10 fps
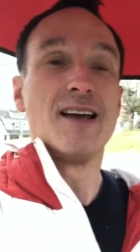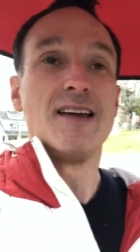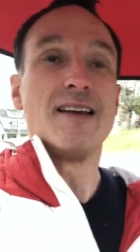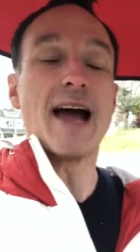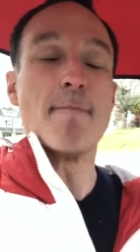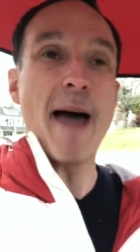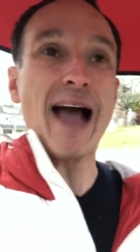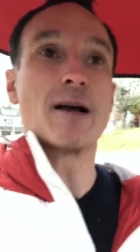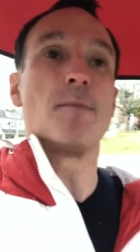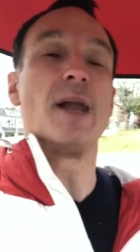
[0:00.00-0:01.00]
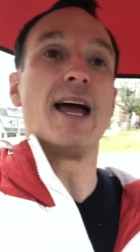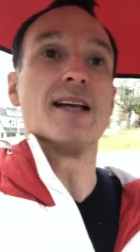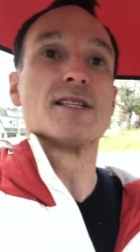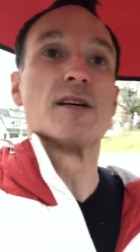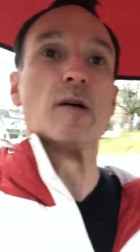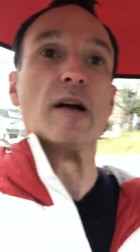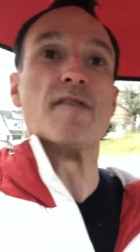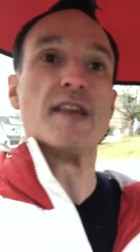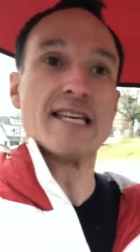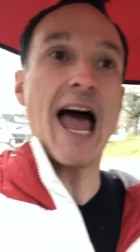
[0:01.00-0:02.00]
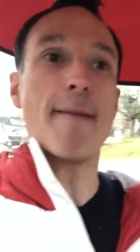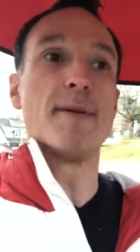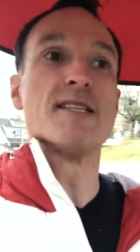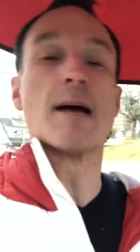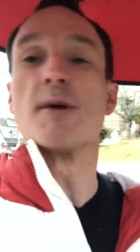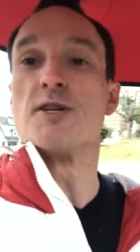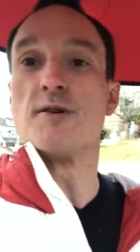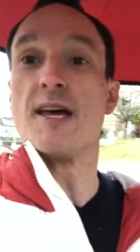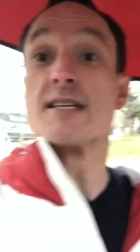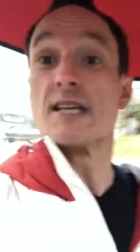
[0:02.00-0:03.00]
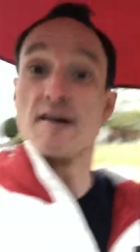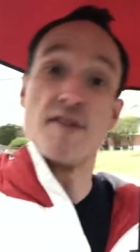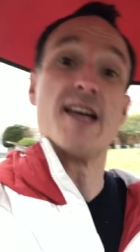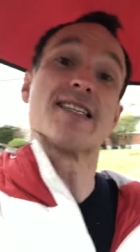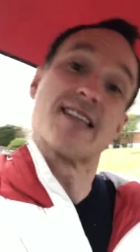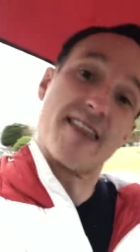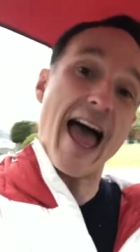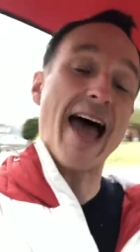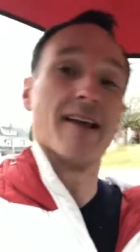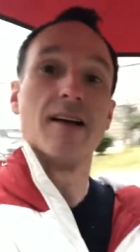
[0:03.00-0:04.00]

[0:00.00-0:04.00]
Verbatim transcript: You got backup plans. If this happens, I'm gonna do this. If this, that.